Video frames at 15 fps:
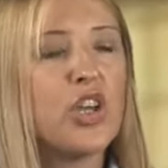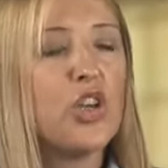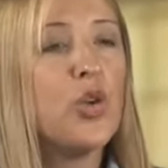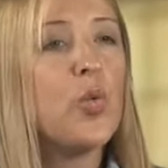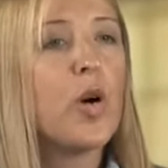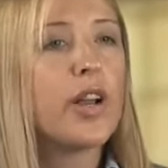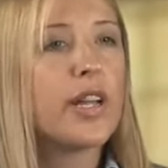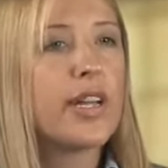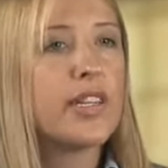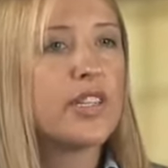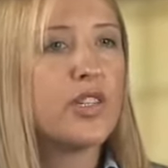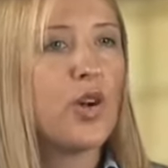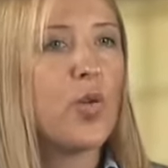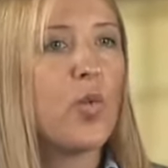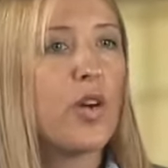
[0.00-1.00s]
you want to get
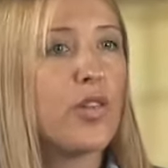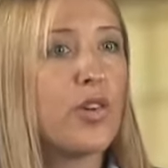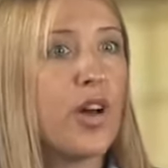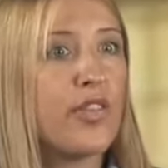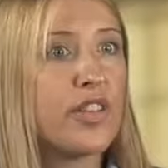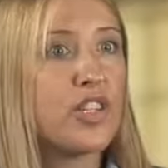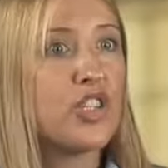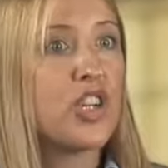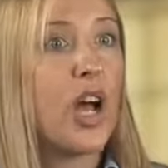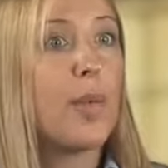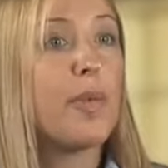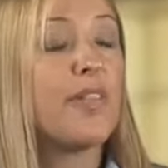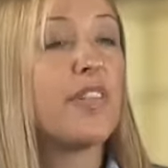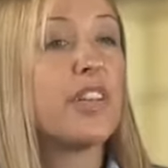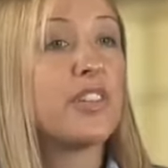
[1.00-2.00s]
to know whether or not this
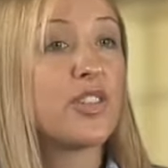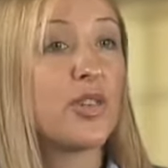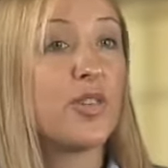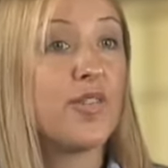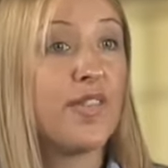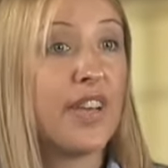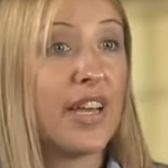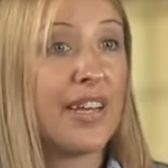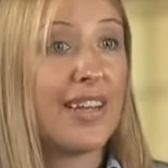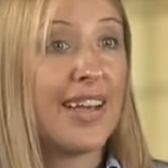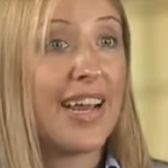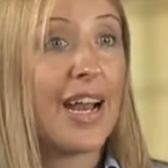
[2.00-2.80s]
job even is a good fit.